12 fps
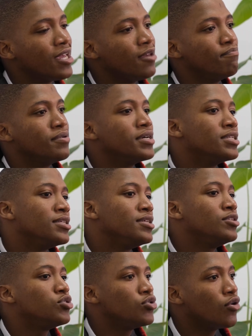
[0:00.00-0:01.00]
a burden
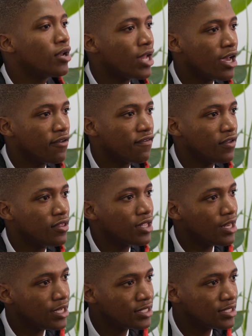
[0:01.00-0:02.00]
into your life in
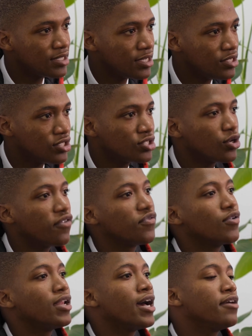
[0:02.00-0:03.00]
the later stages of
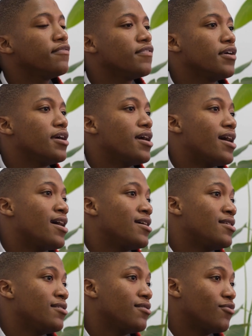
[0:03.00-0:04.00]
your life.
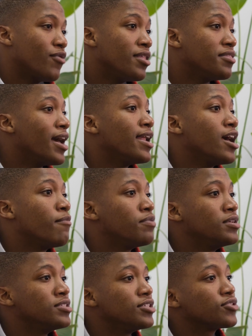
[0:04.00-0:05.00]
And when that happens,